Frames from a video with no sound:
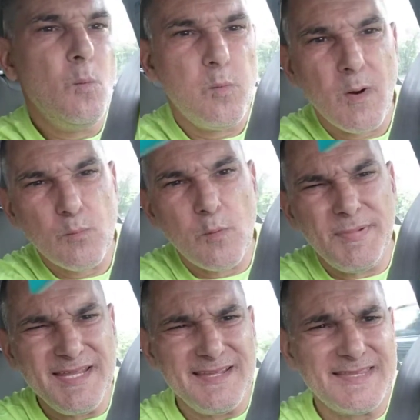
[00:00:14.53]
what will
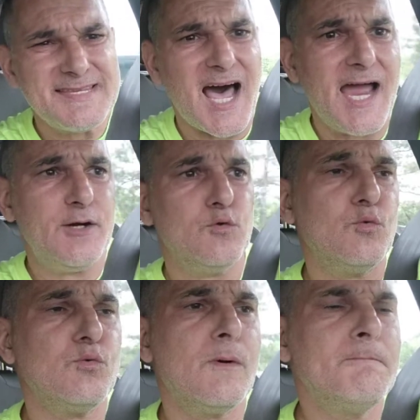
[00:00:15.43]
be the title?
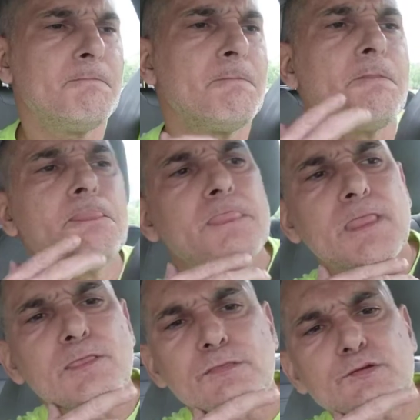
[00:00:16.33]

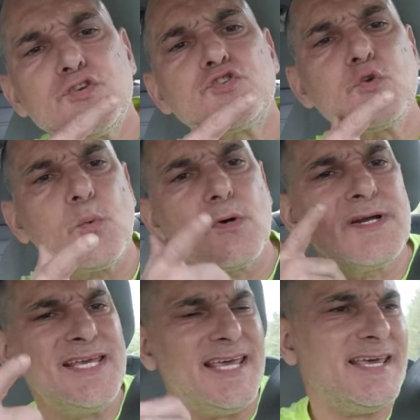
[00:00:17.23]
The
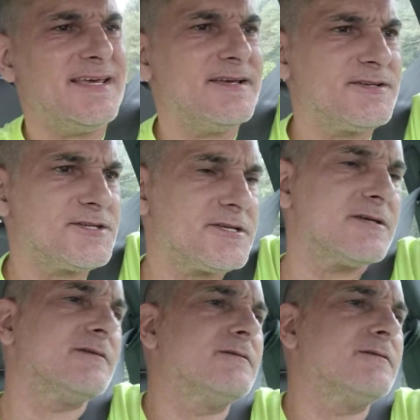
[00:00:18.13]
story is,